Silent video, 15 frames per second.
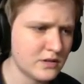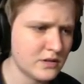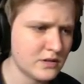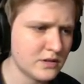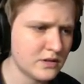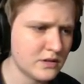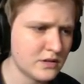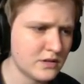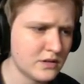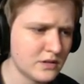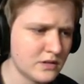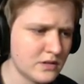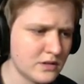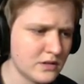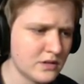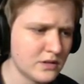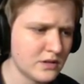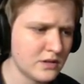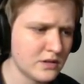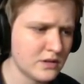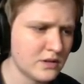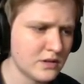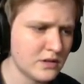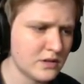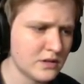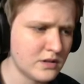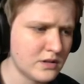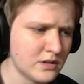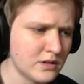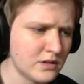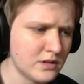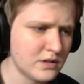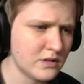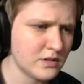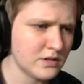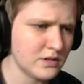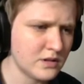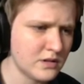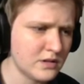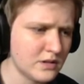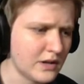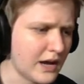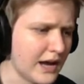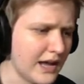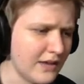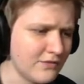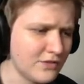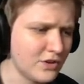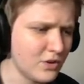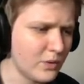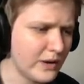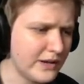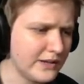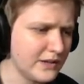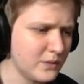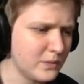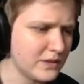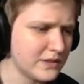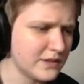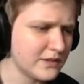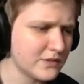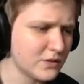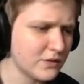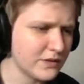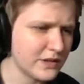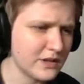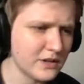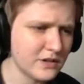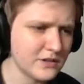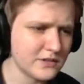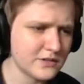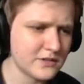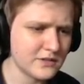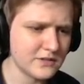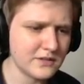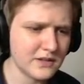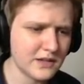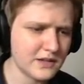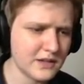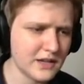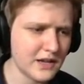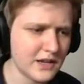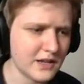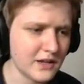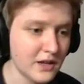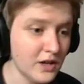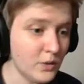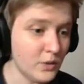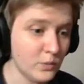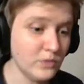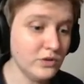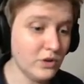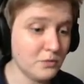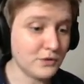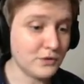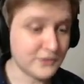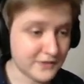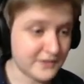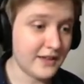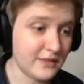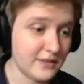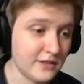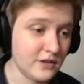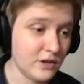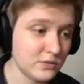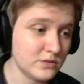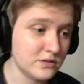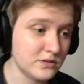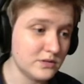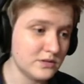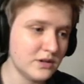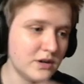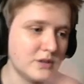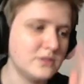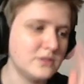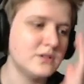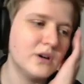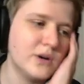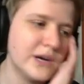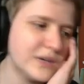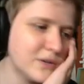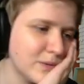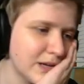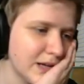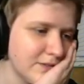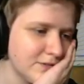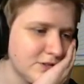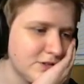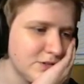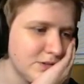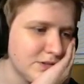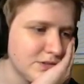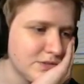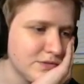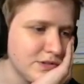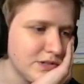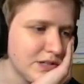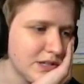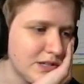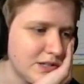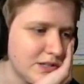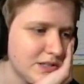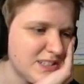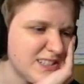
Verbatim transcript: I'm late. Good work. I have no idea what this over here is indicating. We're almost dead, though. Oh, no, I don't want to have to do this over this again. One.